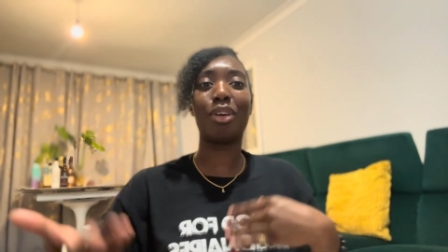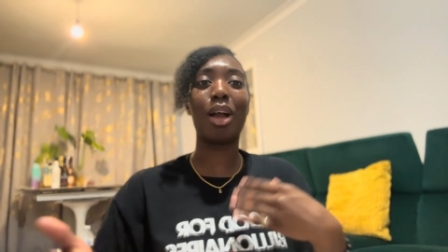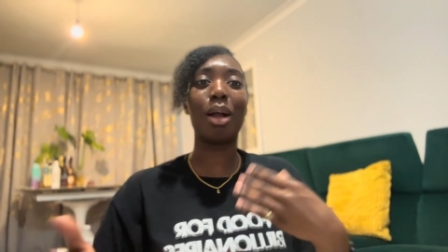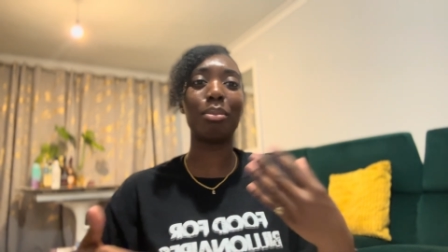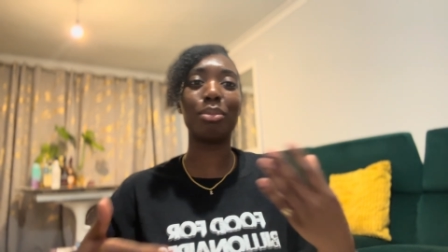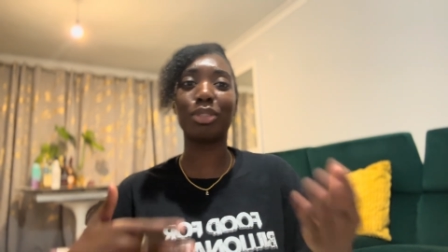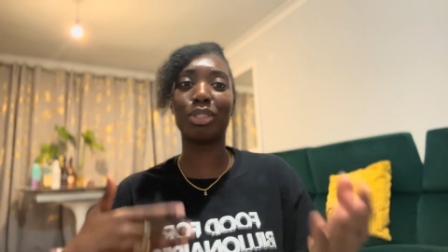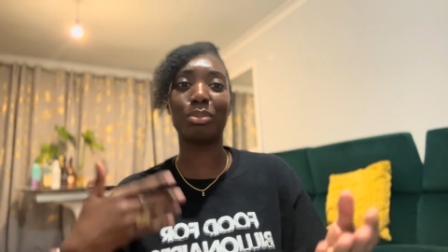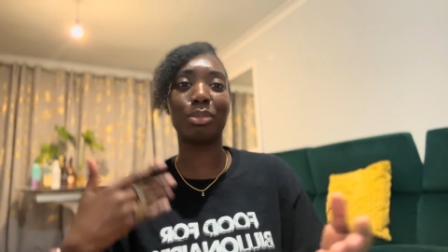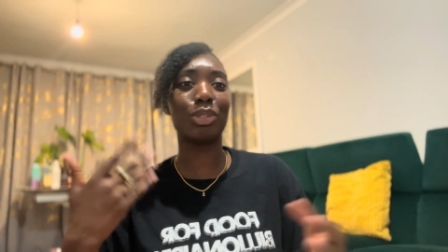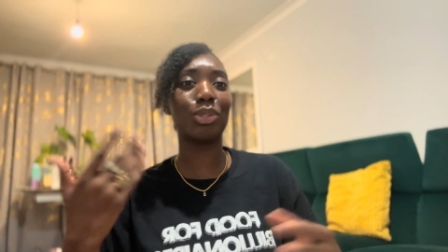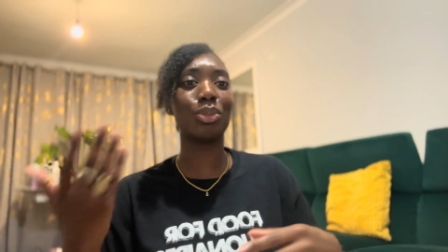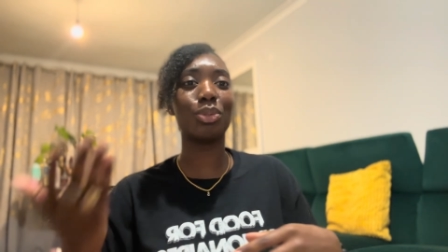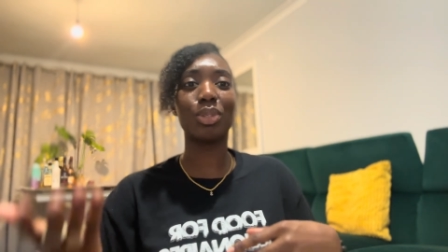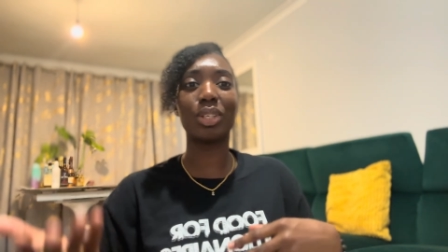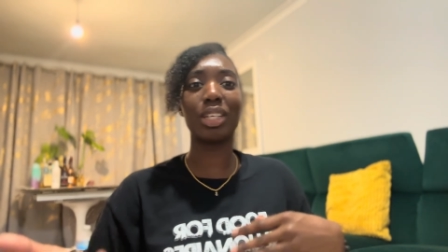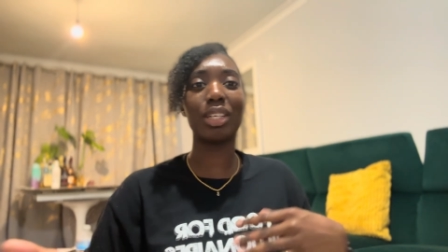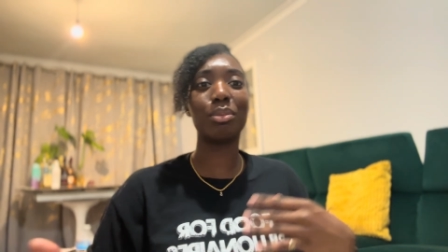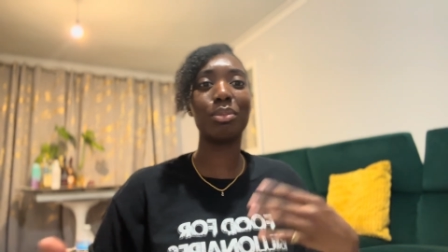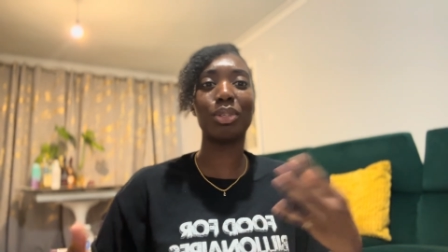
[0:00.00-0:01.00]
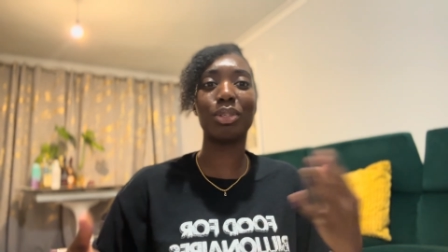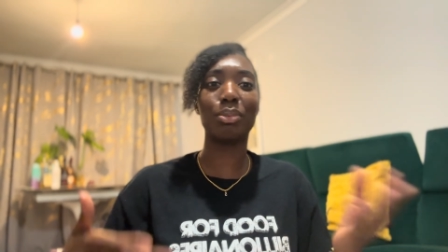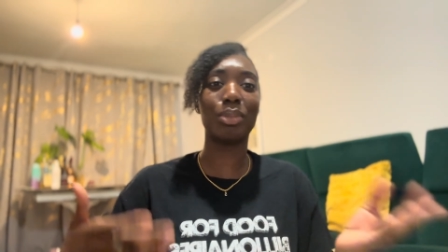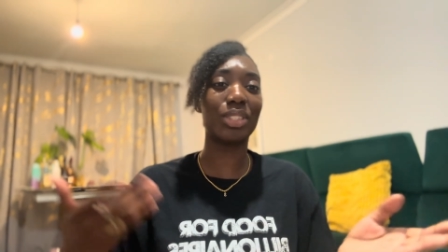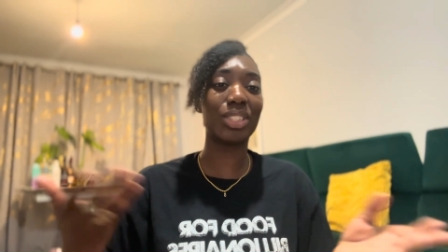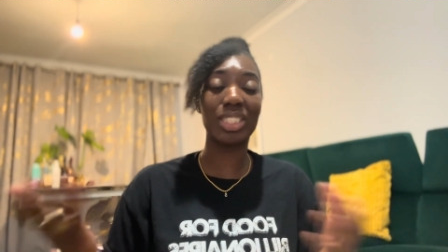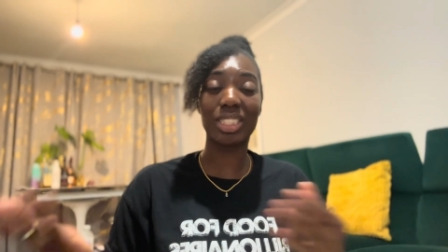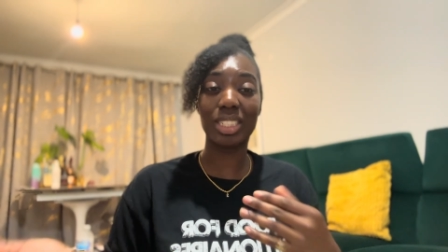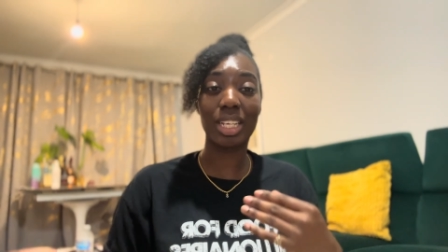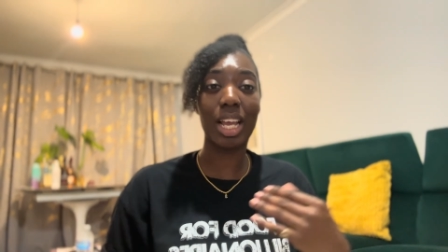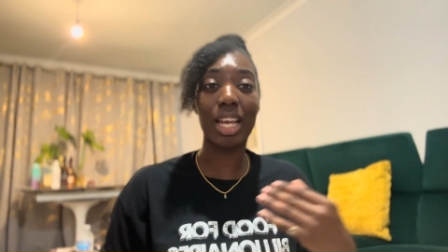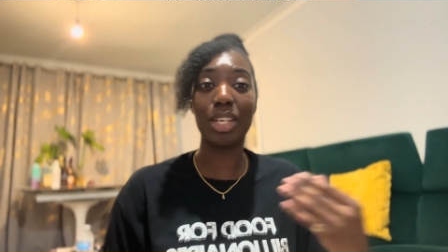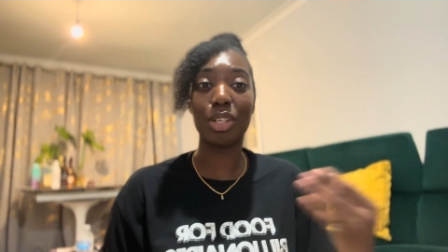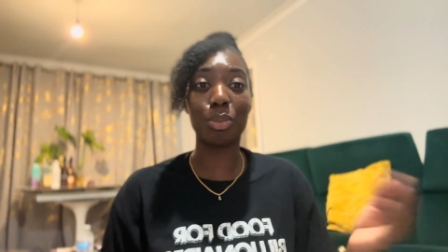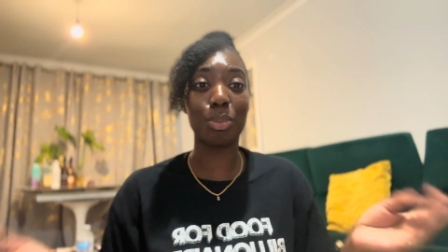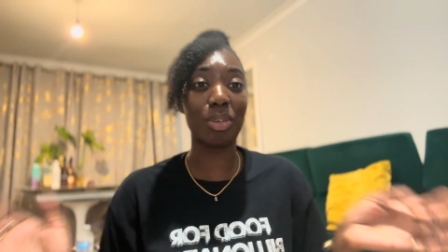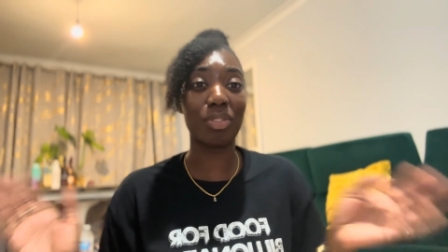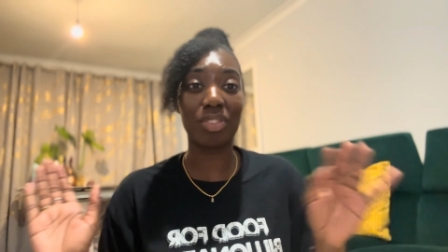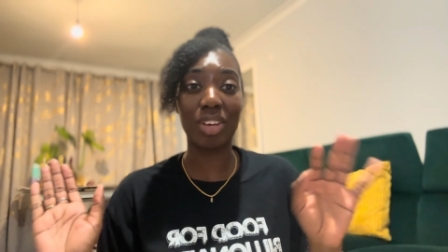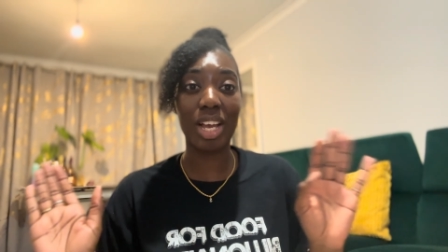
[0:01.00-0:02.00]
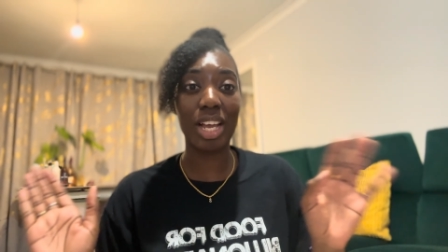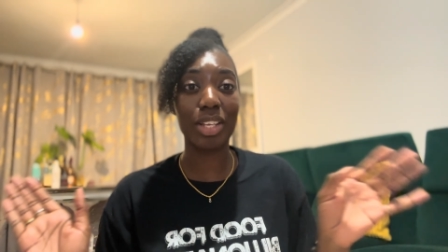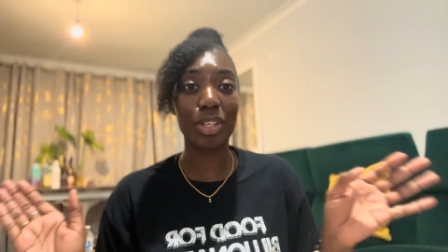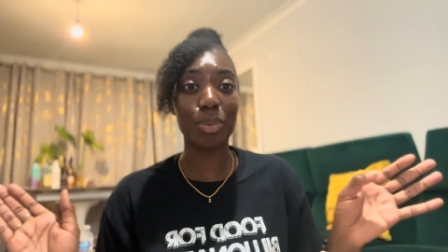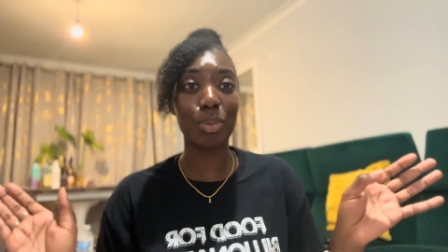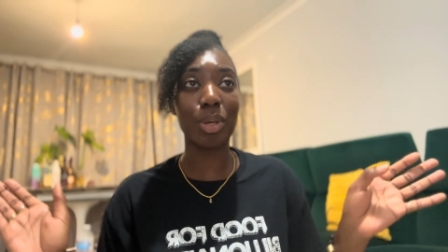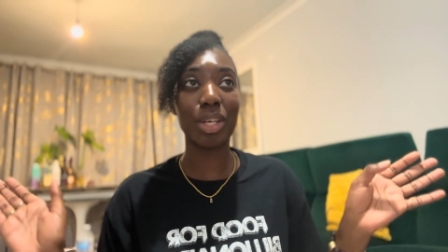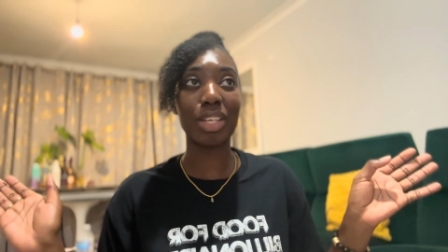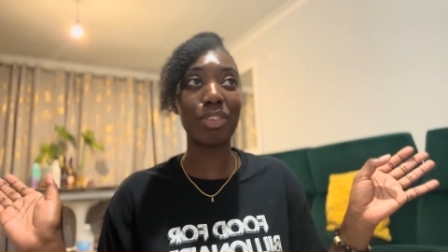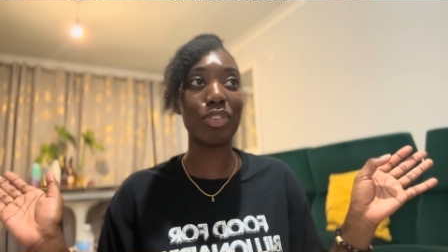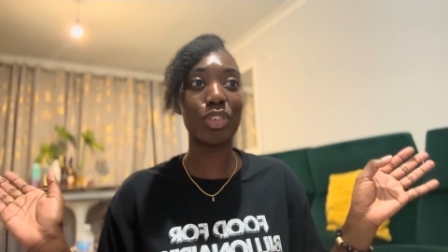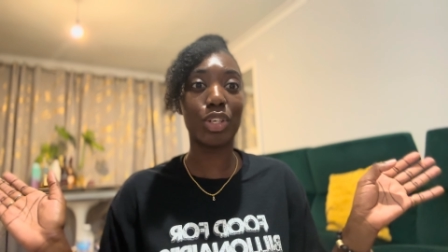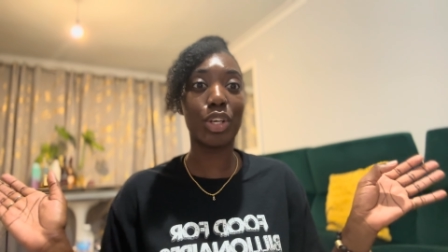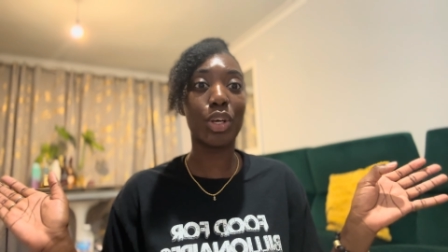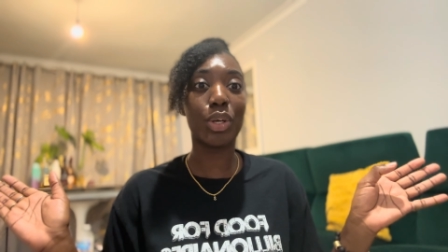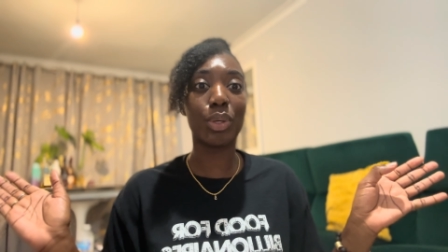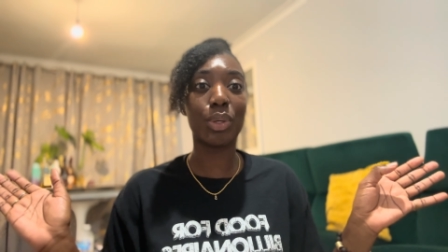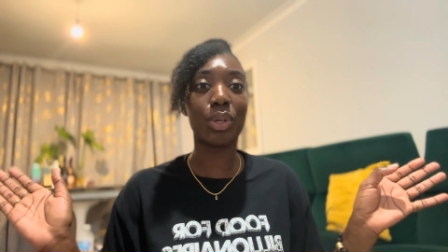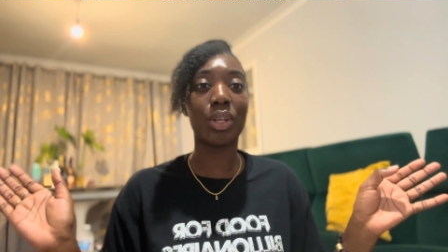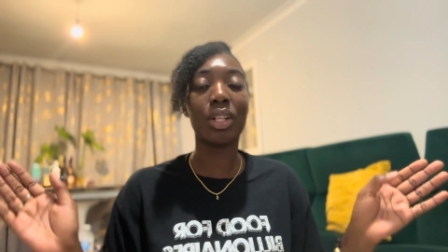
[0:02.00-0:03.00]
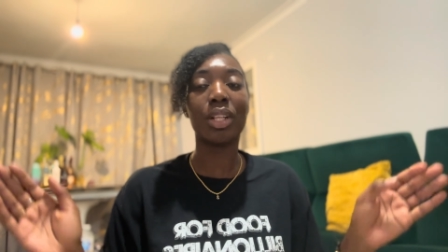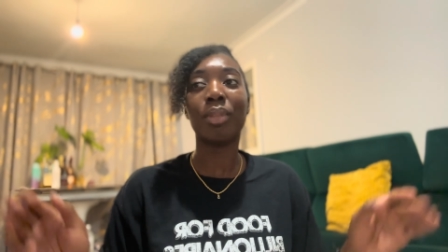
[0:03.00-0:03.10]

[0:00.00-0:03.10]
I'm gonna be talking, we're gonna be chit-chatting, it'll be fine. You won't even know.